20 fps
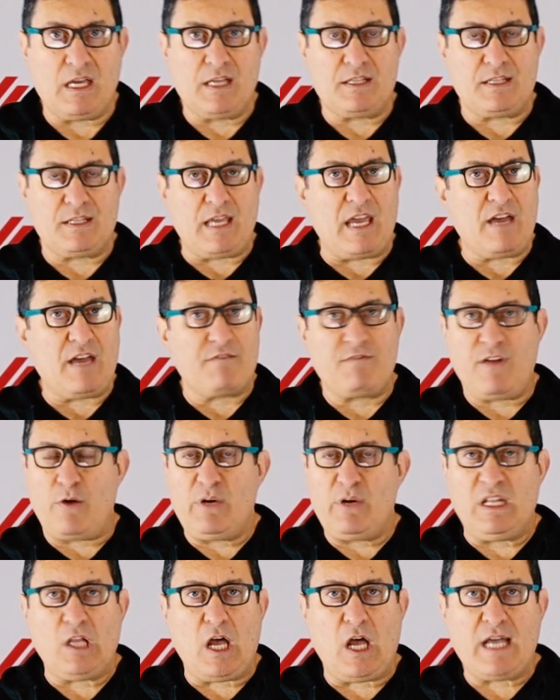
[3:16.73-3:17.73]
They are
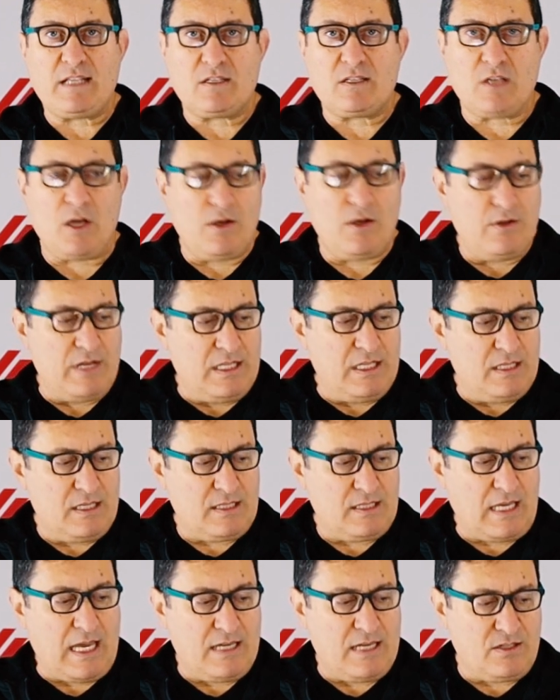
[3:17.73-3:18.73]
very light, so in
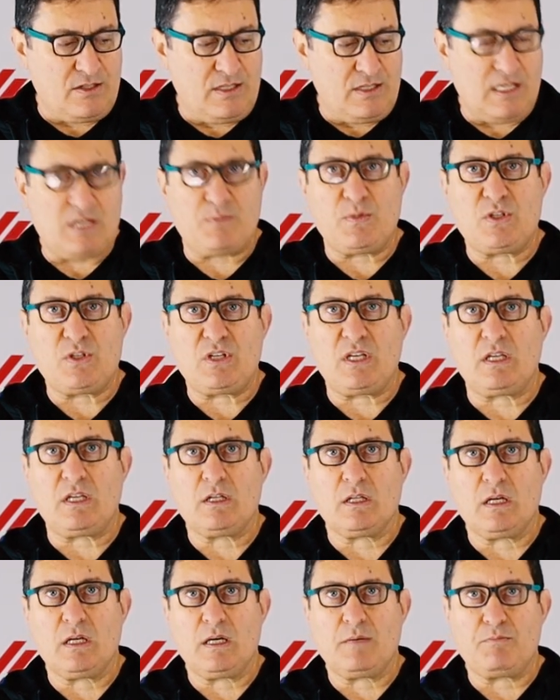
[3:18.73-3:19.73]
this case, this
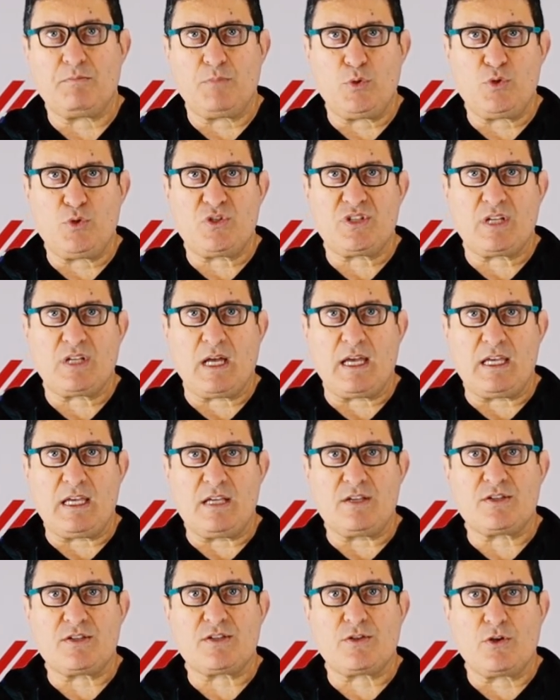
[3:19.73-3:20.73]
particular booster
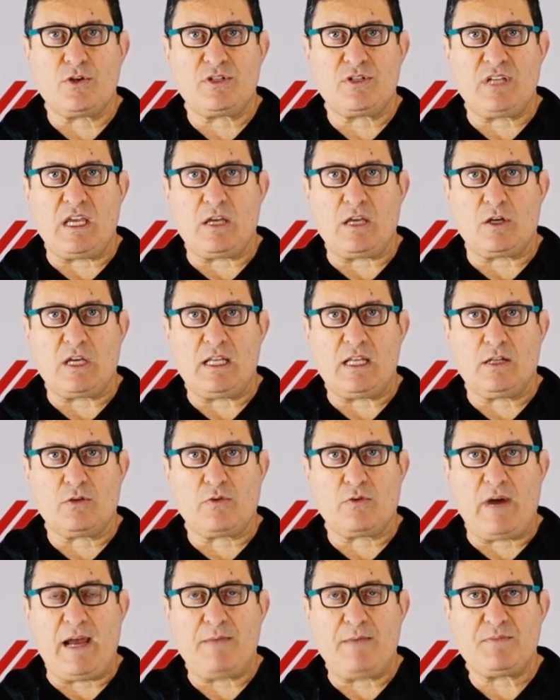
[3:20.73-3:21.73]
is 13
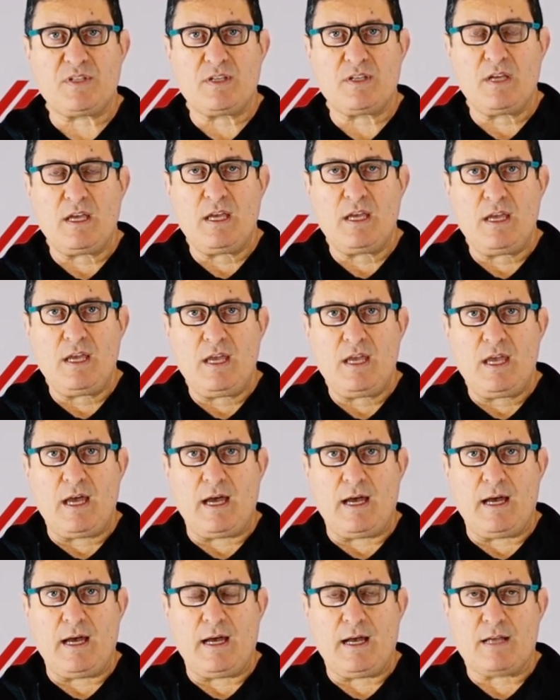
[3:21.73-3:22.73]
kilograms.
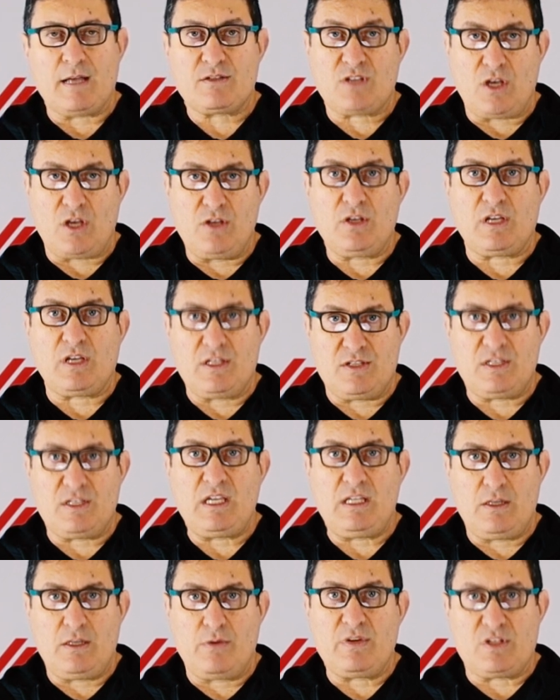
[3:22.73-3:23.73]
So you can
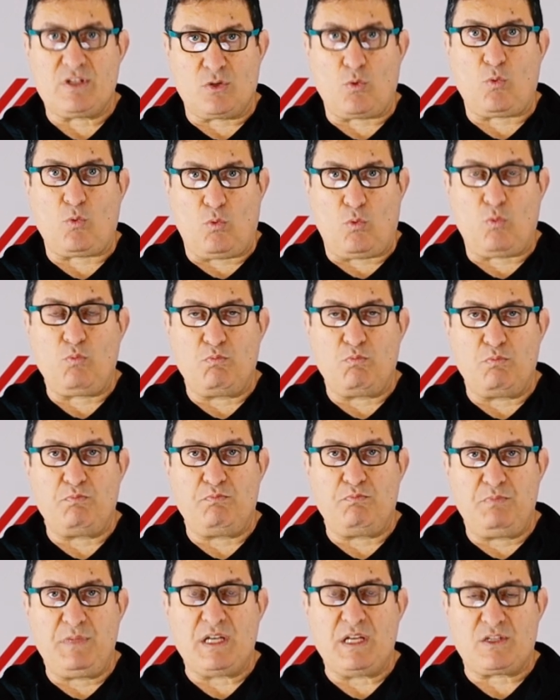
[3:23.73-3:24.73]
see
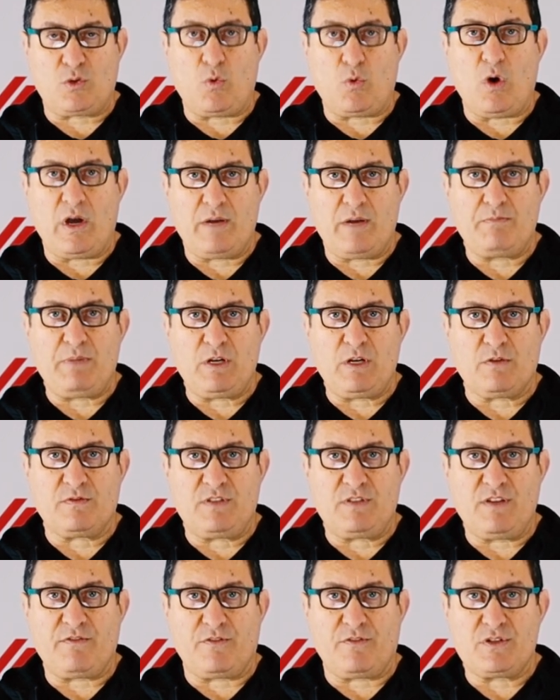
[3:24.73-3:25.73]
there's quite a bit
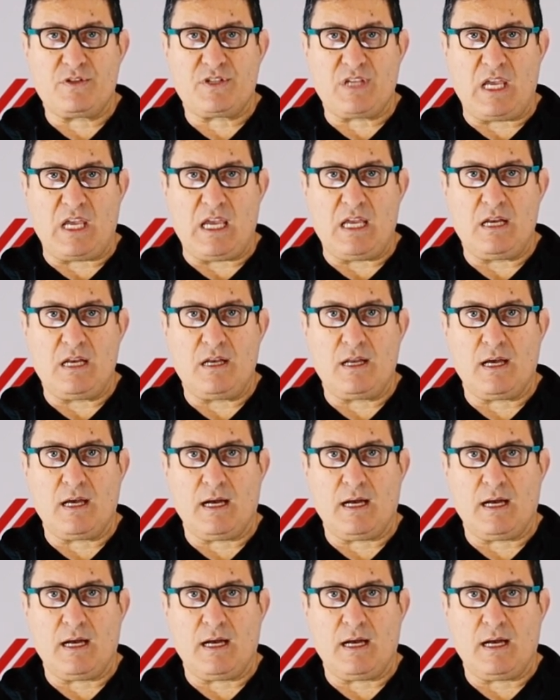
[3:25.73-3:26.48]
of difference in